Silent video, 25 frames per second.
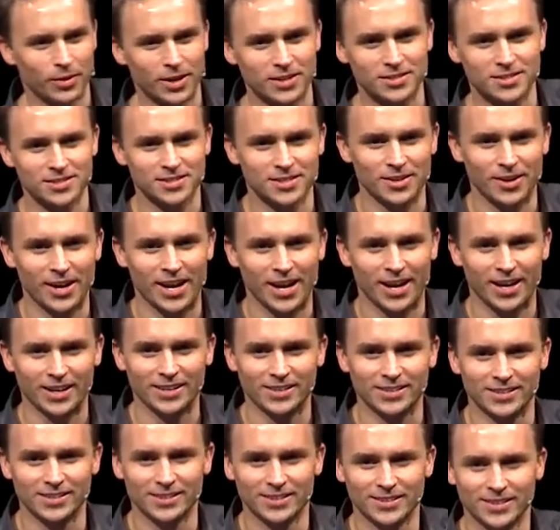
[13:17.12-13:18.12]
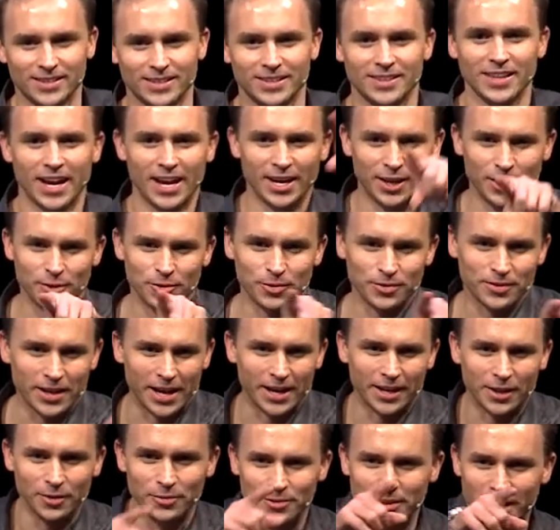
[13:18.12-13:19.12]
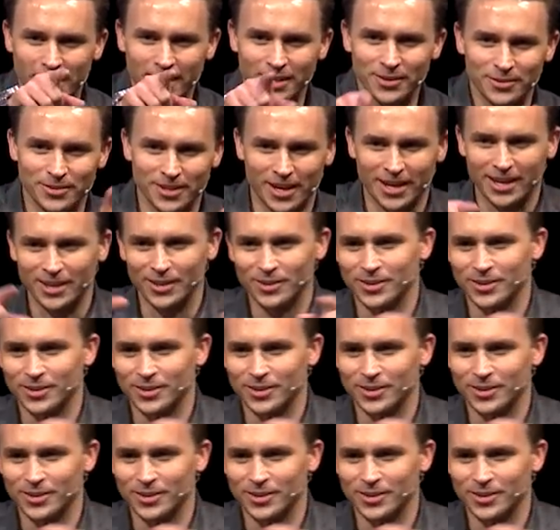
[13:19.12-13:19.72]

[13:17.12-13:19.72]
raises their hand. Thank you, thank you, thank you, thank